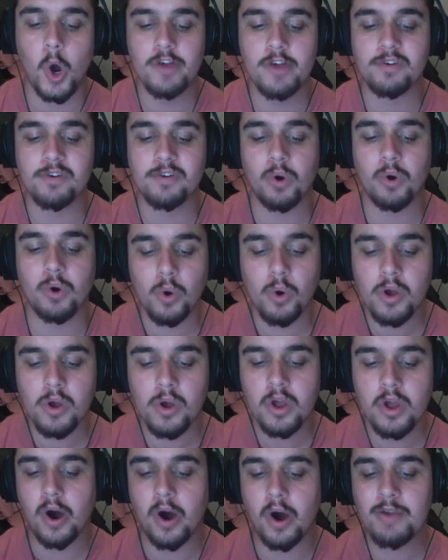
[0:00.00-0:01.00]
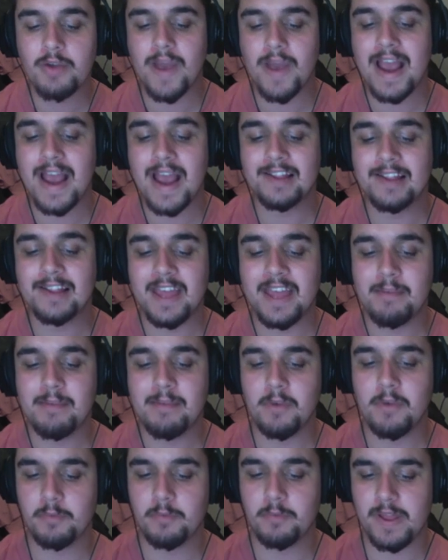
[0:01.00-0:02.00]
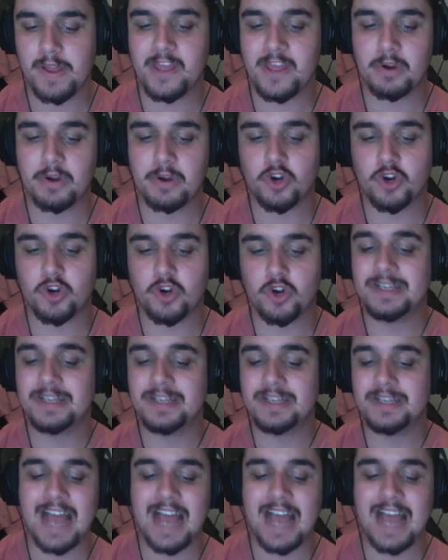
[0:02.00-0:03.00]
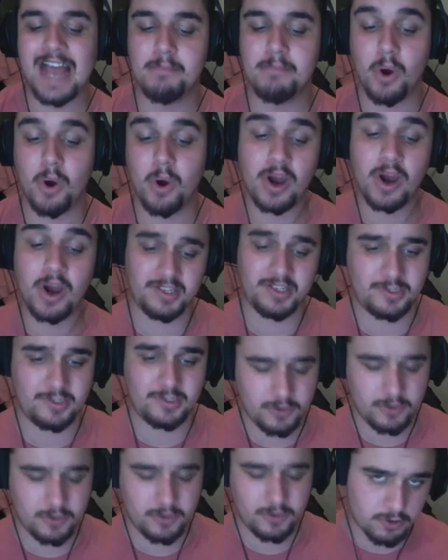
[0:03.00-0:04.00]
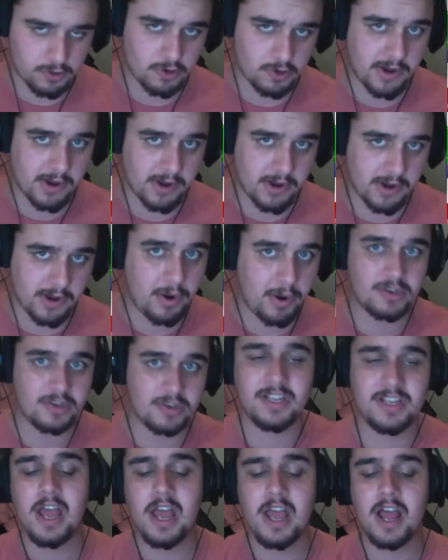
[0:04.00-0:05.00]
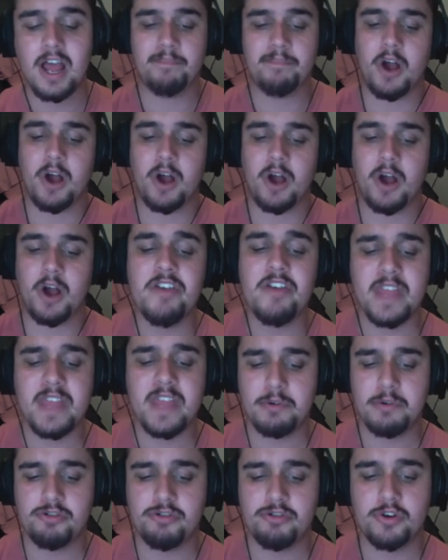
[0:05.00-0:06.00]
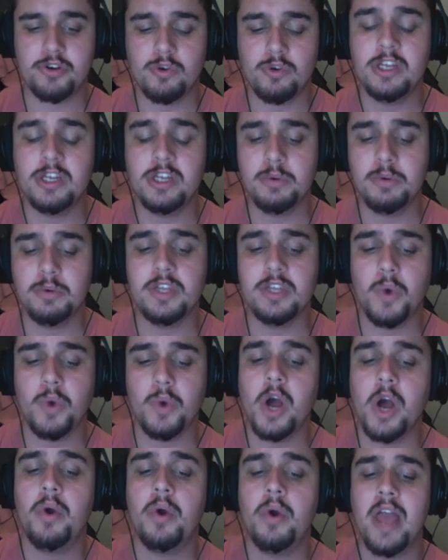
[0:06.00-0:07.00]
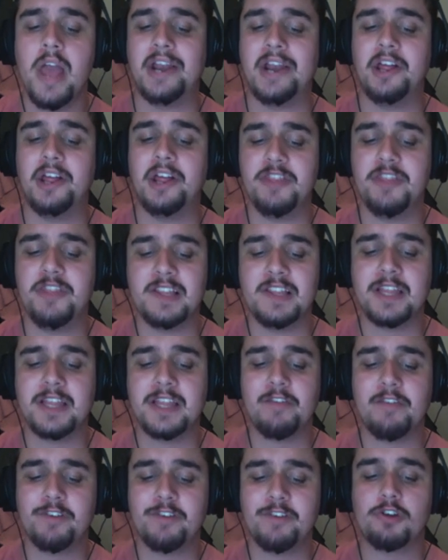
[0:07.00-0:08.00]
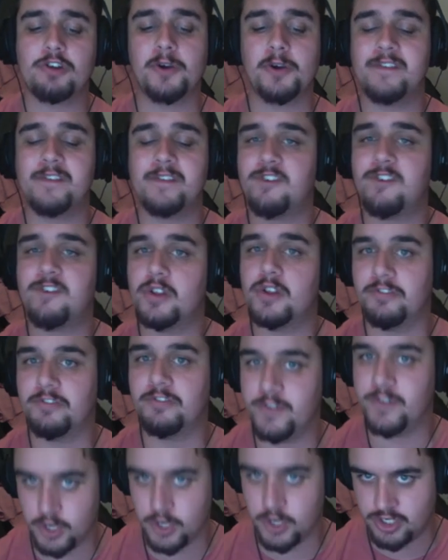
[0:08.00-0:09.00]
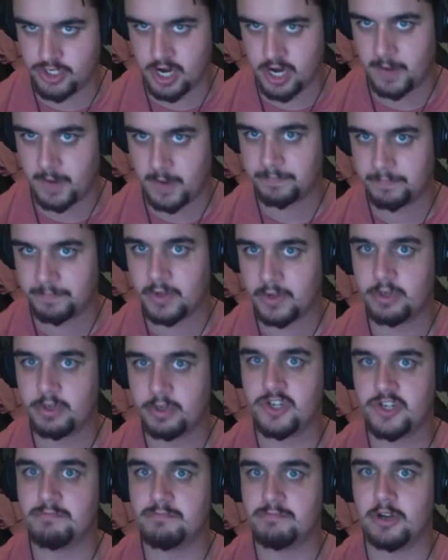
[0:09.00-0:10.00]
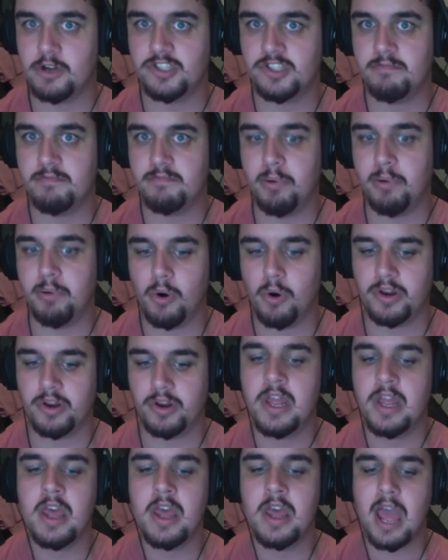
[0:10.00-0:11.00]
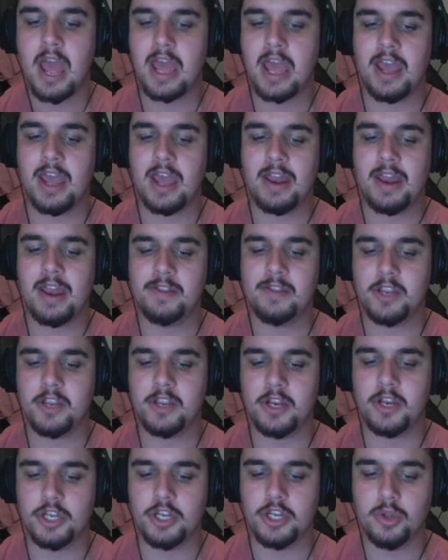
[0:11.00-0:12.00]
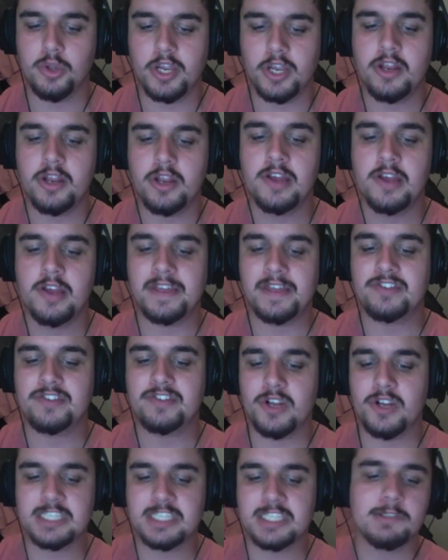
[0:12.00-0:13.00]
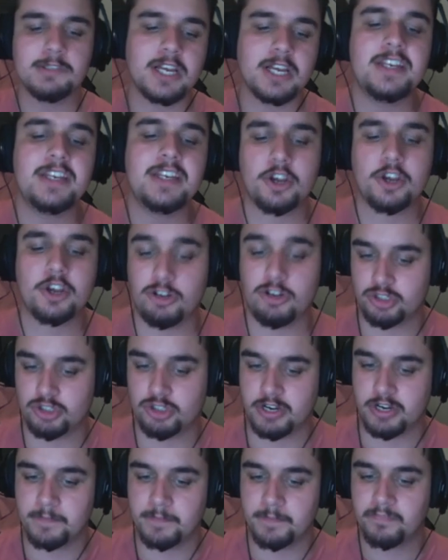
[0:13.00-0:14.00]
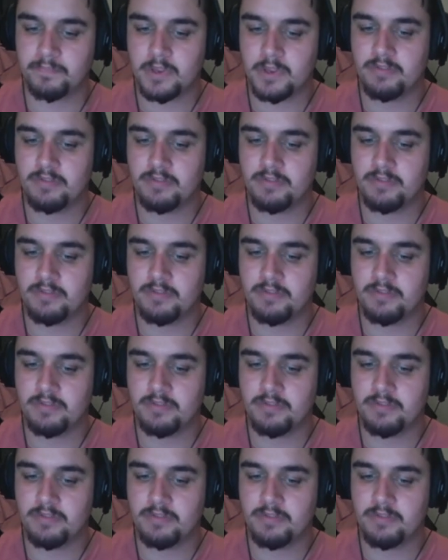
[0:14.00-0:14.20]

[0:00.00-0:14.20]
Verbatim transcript: Overall, I rated their recruitment as an A- on my post. I think they recruited really, really well. And I think that they've recruited for the future, which is most important. And you look at, they signed someone like Nick Kotrick.